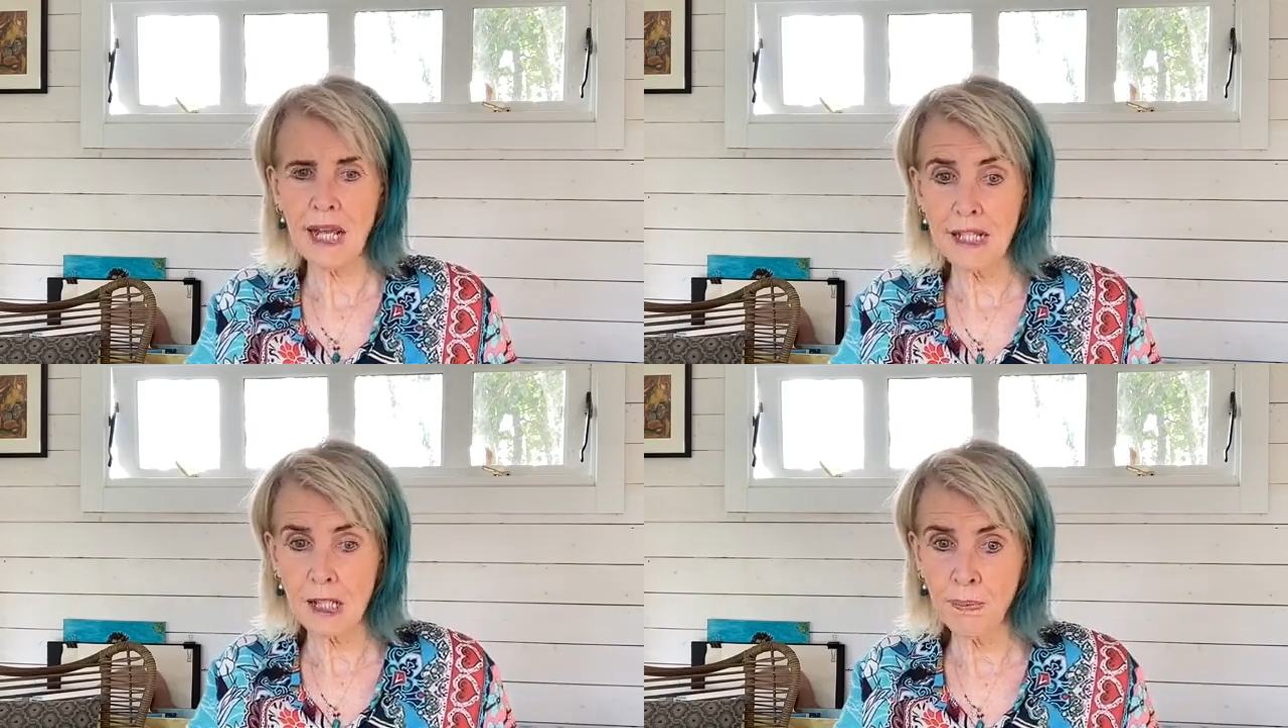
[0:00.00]

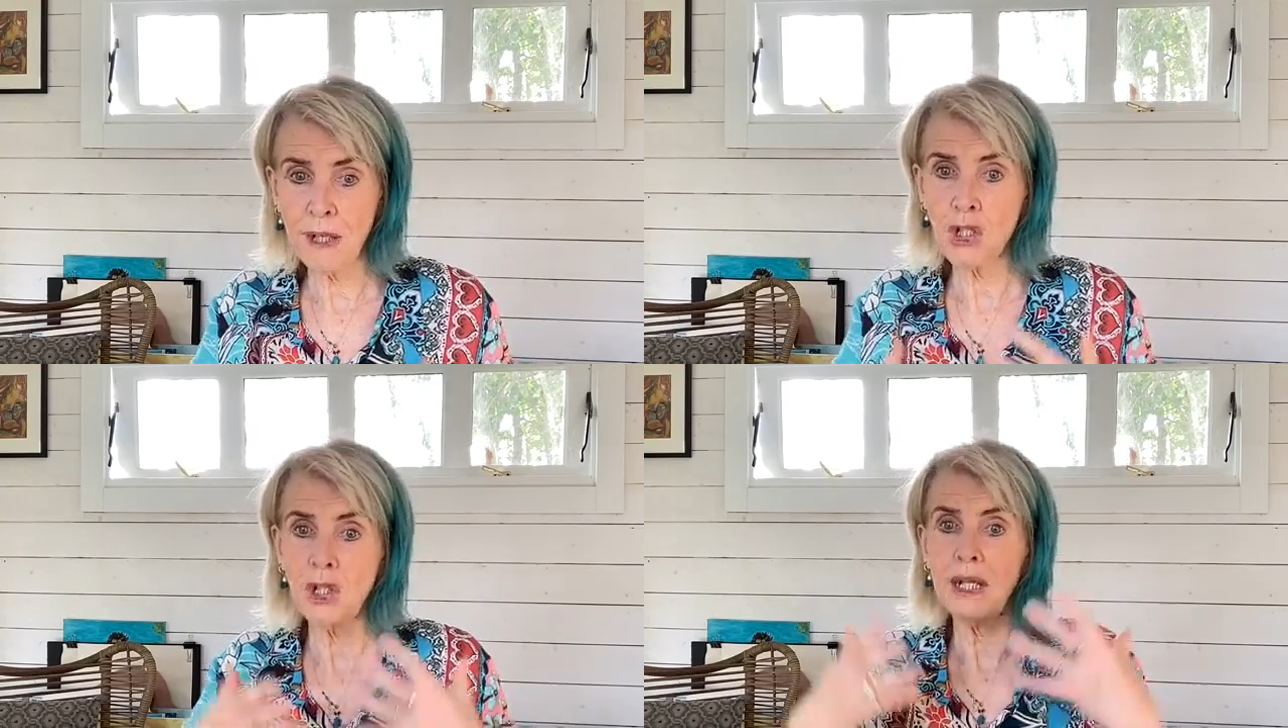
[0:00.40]

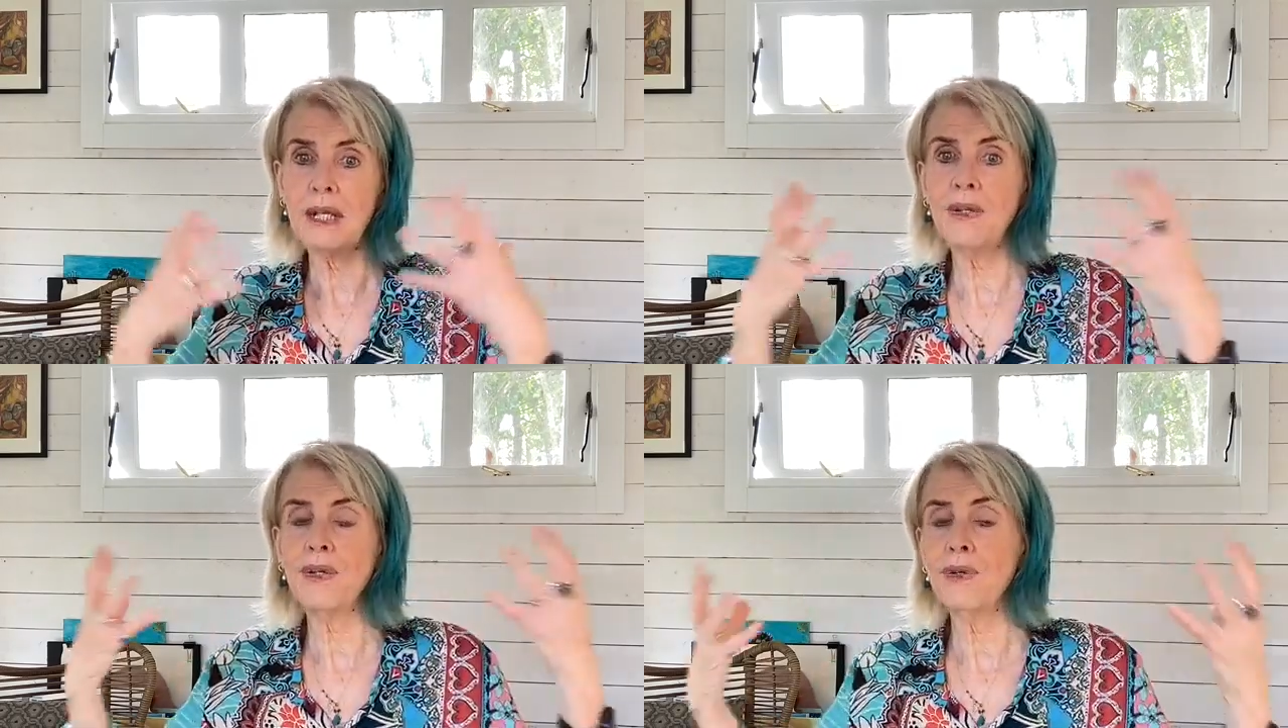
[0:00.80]

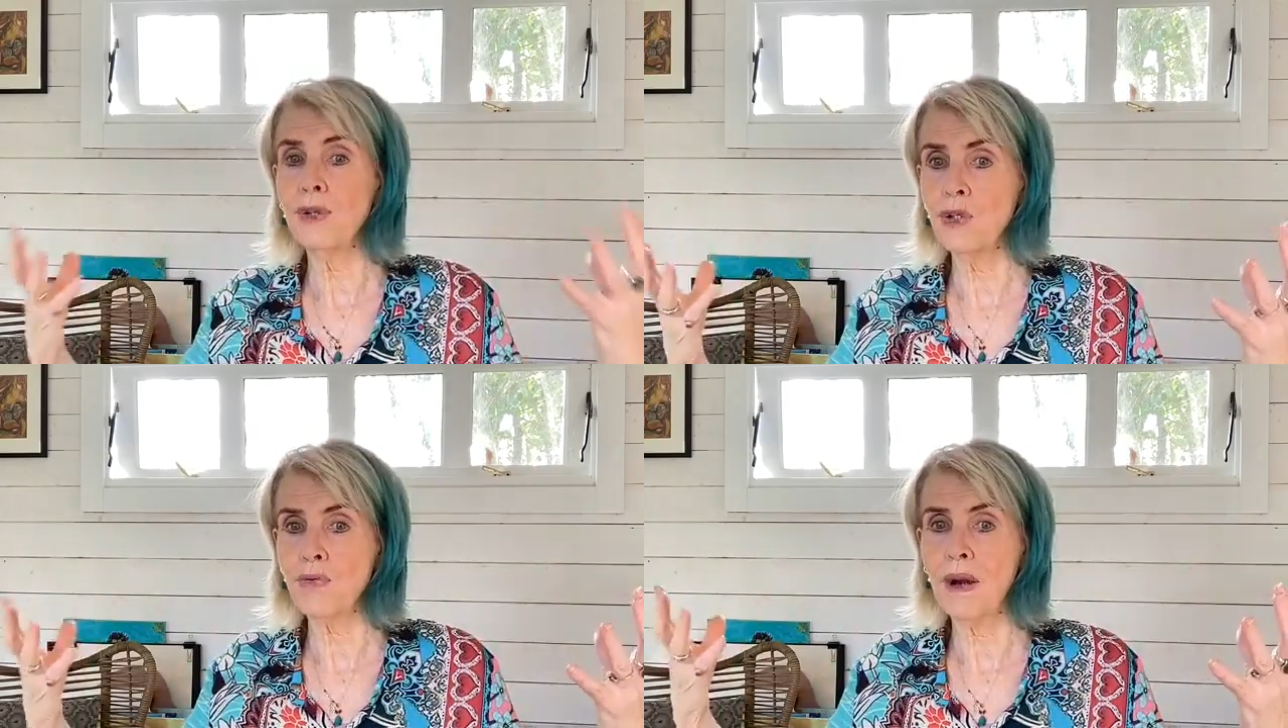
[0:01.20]
especially
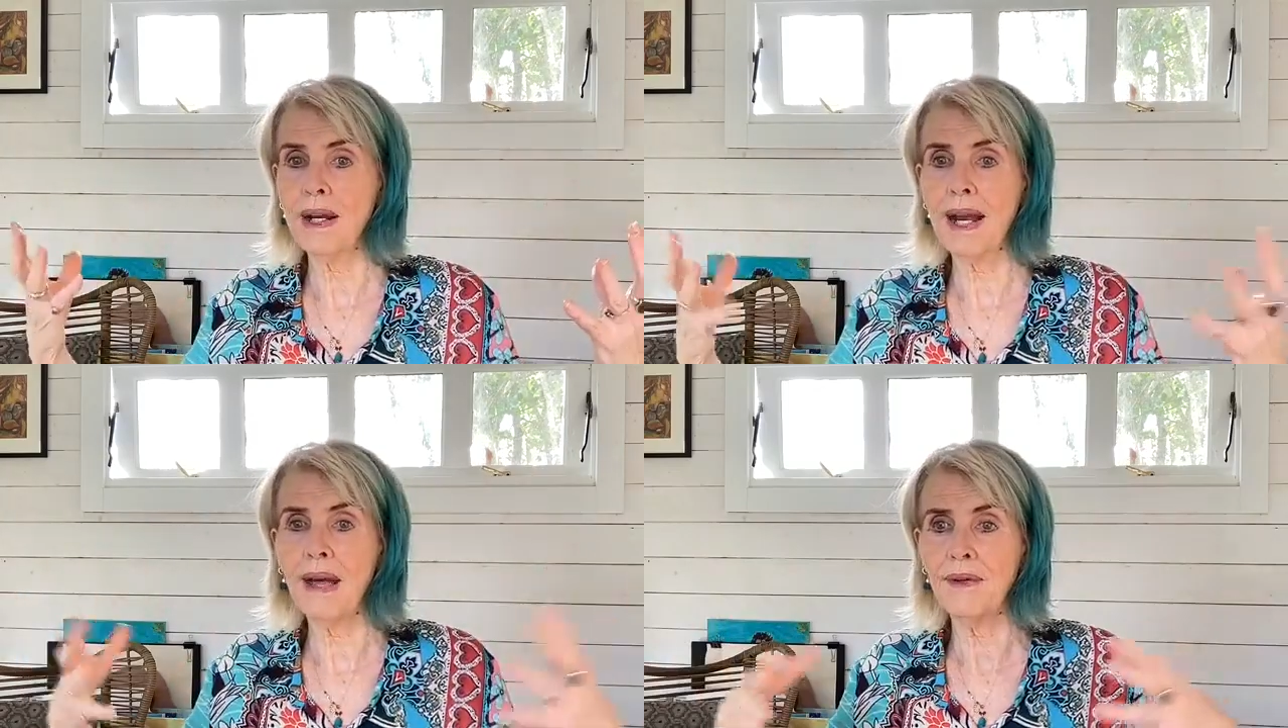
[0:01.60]
huge
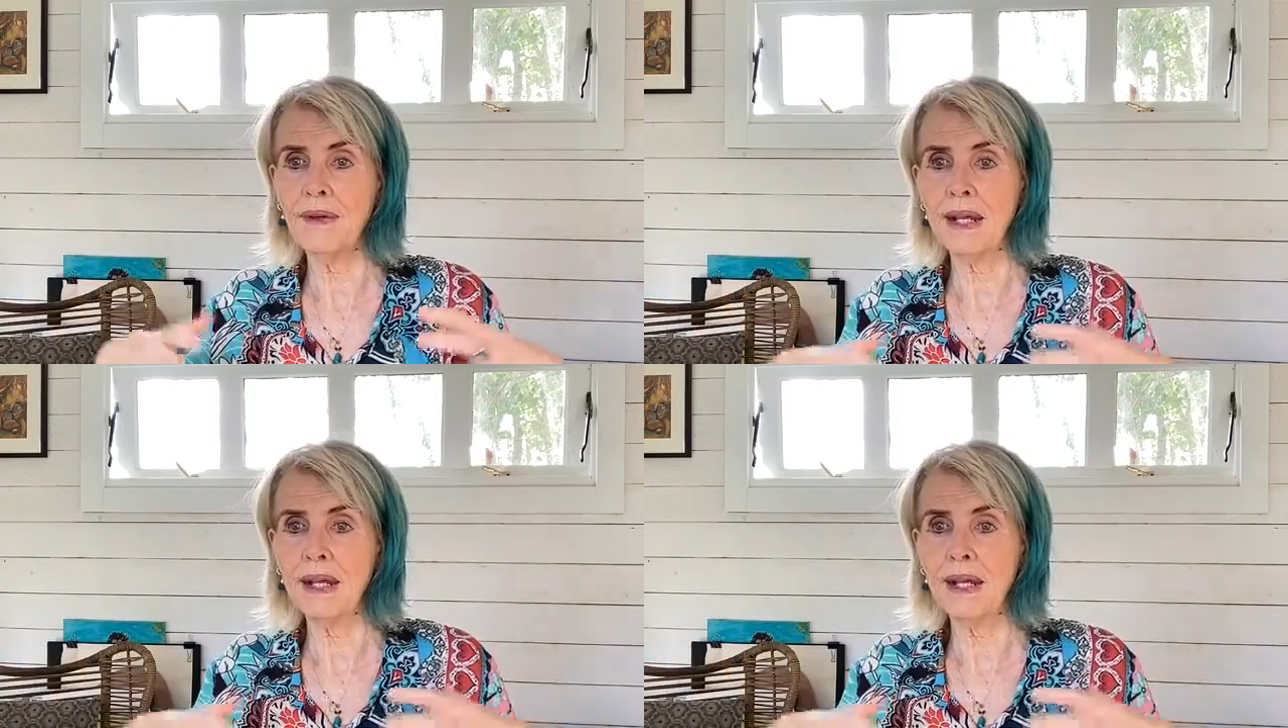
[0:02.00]
right now